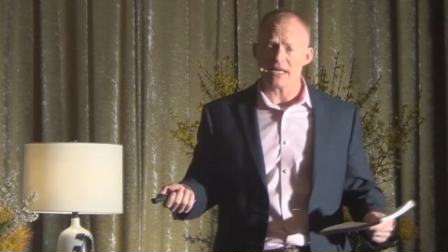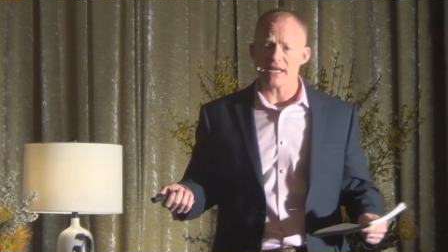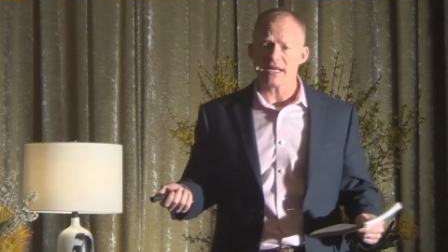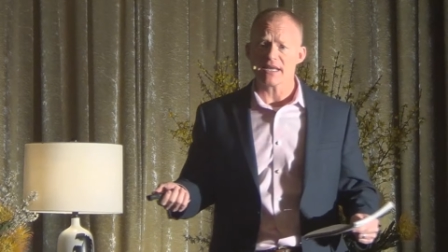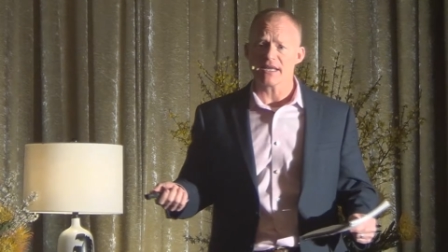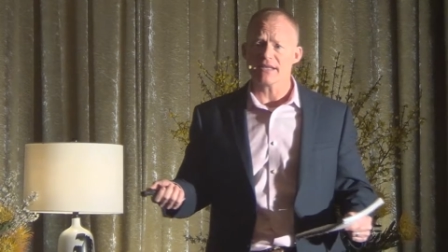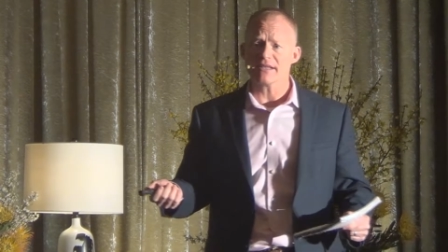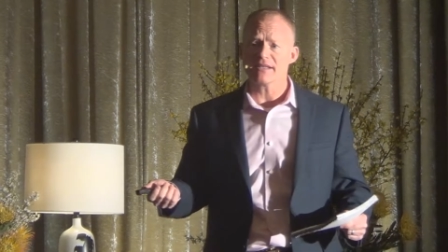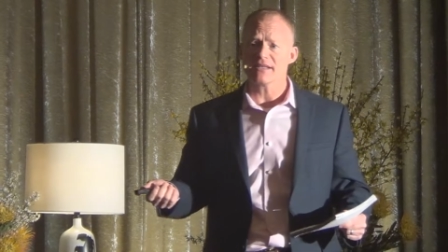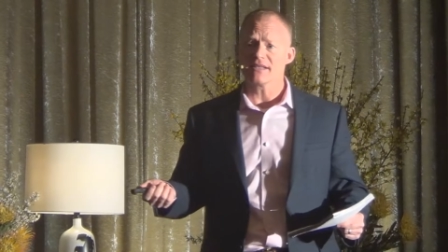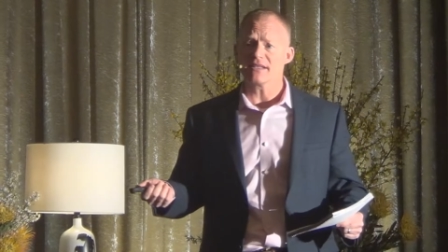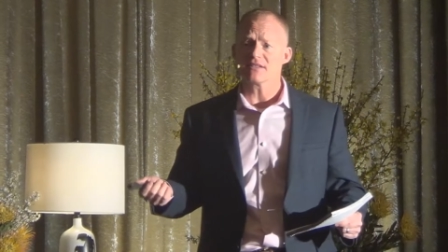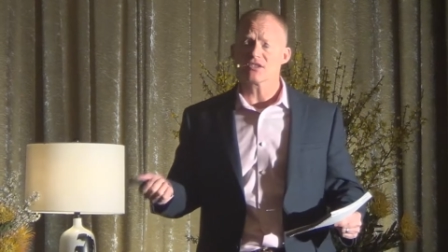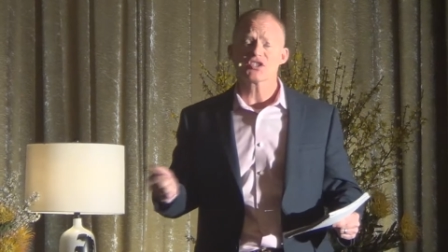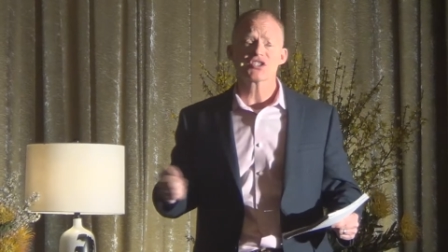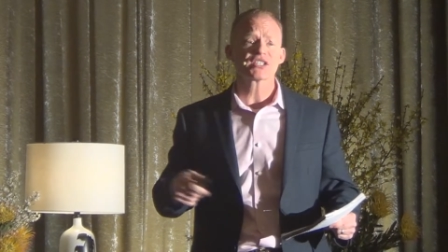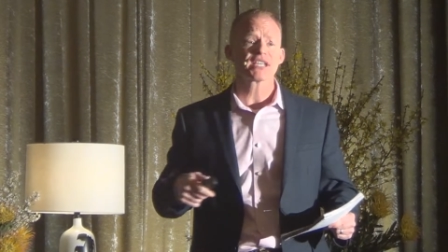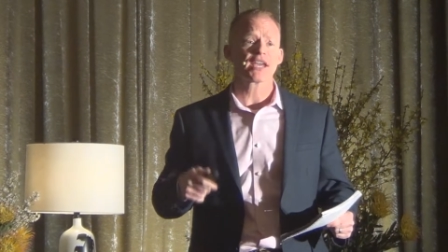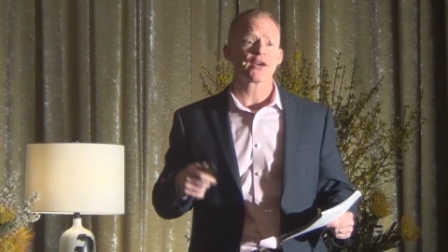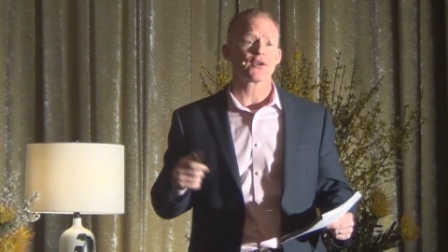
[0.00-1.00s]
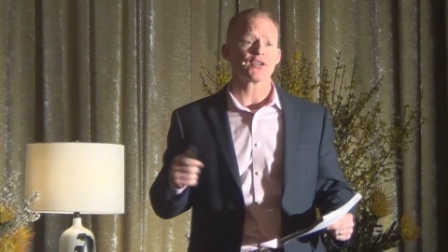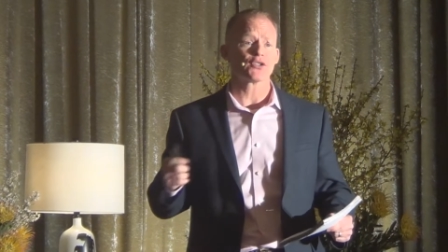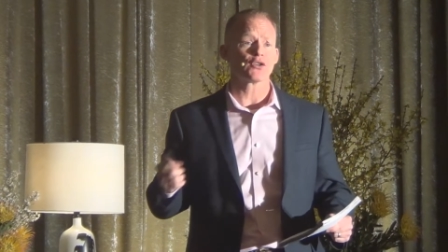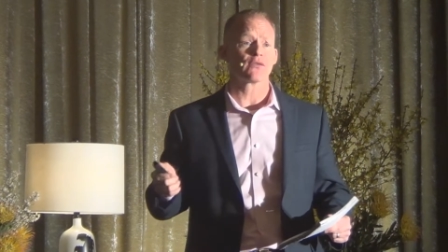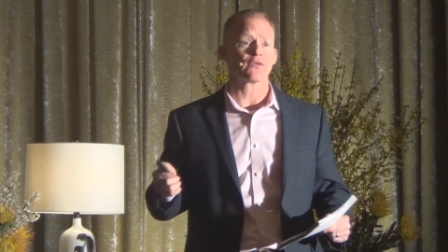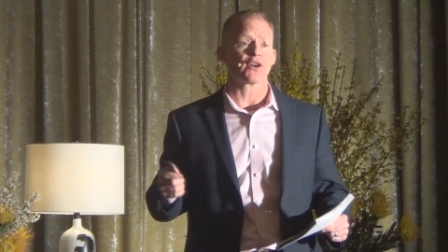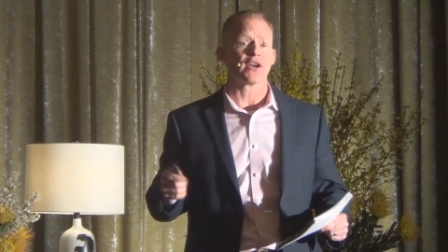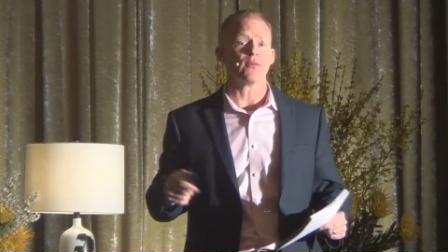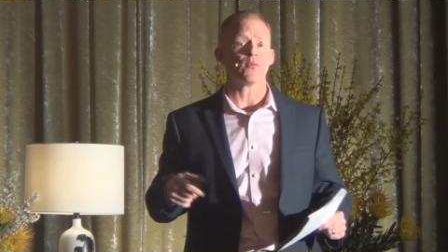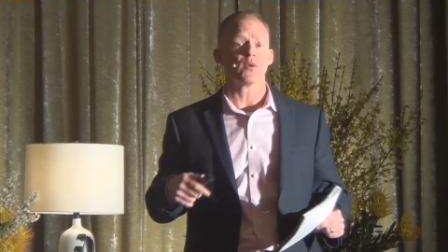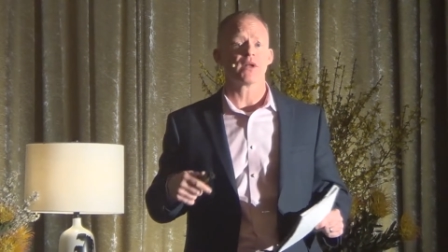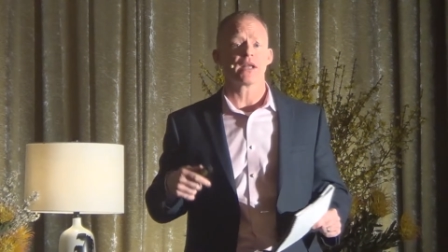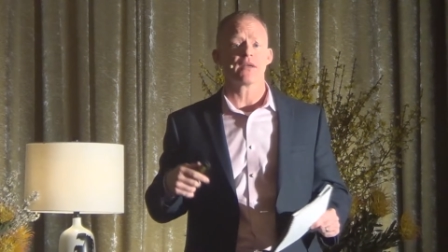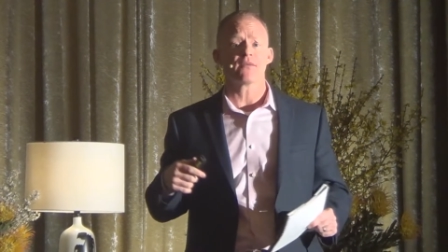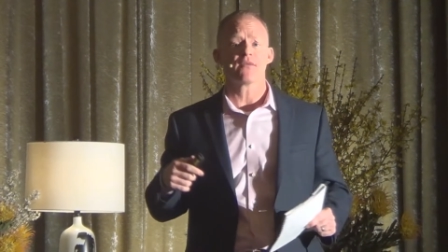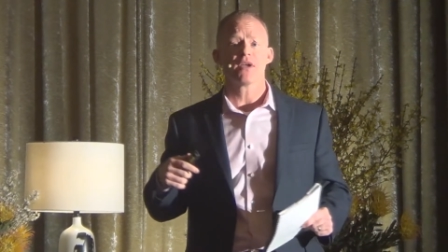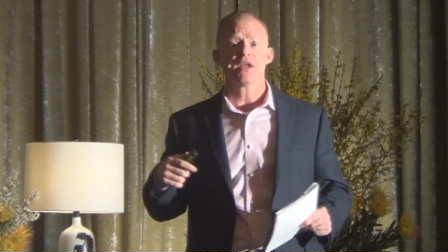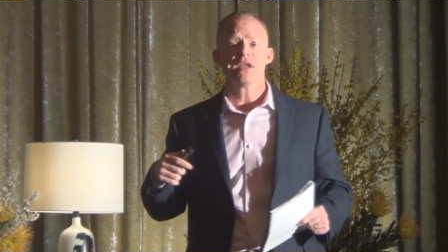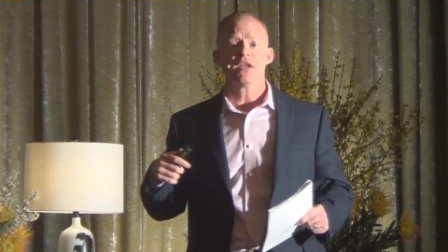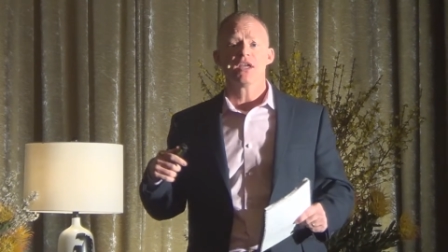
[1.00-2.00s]
it just carries over. And when
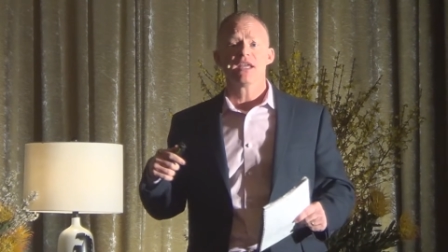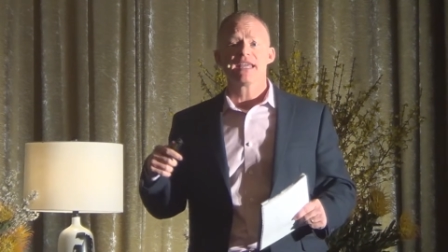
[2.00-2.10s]
I've